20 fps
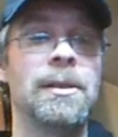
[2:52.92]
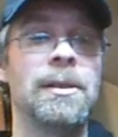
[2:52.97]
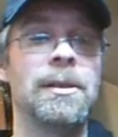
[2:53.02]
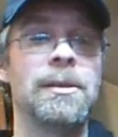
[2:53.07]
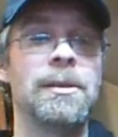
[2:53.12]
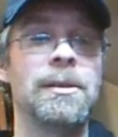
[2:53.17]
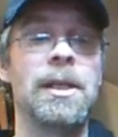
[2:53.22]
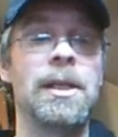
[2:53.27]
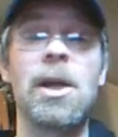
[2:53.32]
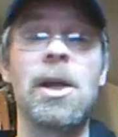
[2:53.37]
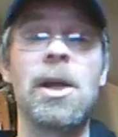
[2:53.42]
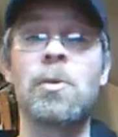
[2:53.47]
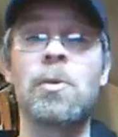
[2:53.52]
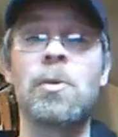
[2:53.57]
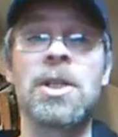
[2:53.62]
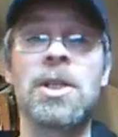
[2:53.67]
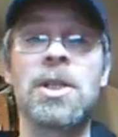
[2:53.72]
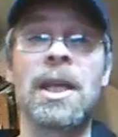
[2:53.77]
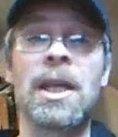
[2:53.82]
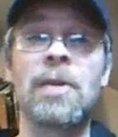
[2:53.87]
In no
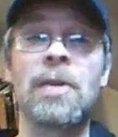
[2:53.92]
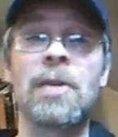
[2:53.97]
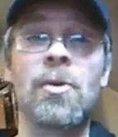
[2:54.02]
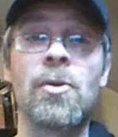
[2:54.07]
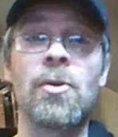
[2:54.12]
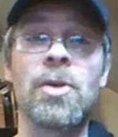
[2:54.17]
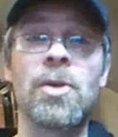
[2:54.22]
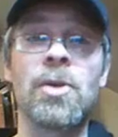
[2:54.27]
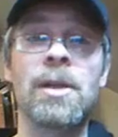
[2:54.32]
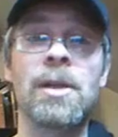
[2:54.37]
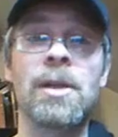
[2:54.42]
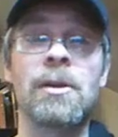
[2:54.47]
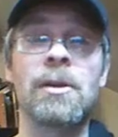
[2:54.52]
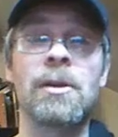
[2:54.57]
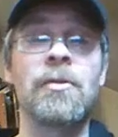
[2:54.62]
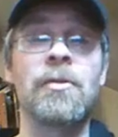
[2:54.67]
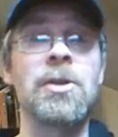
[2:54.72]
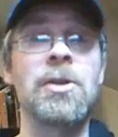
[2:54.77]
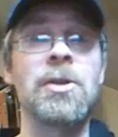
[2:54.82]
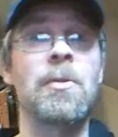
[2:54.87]
particular order,
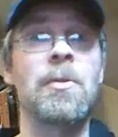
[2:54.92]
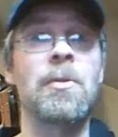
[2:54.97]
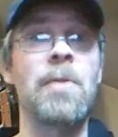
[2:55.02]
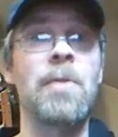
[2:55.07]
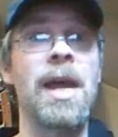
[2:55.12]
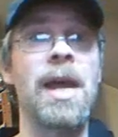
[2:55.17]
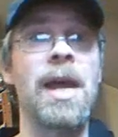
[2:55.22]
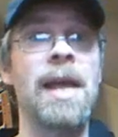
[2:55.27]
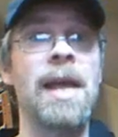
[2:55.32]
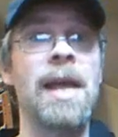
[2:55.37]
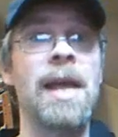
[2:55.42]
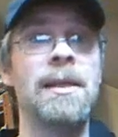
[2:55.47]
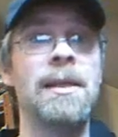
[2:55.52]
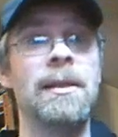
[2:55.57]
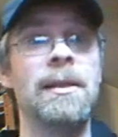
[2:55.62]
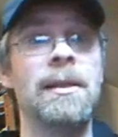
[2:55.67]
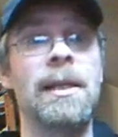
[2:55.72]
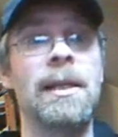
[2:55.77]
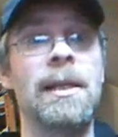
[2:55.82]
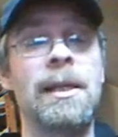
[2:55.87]
off the top of my head.
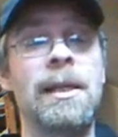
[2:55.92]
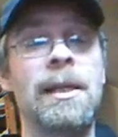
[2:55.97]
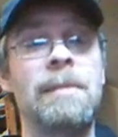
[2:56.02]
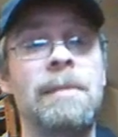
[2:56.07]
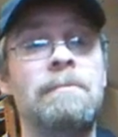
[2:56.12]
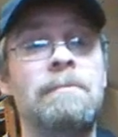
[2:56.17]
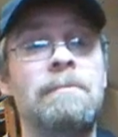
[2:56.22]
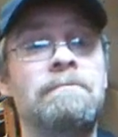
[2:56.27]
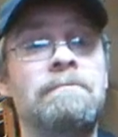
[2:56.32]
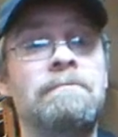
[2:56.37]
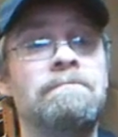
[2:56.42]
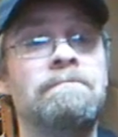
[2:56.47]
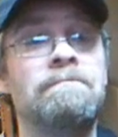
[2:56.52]
Um,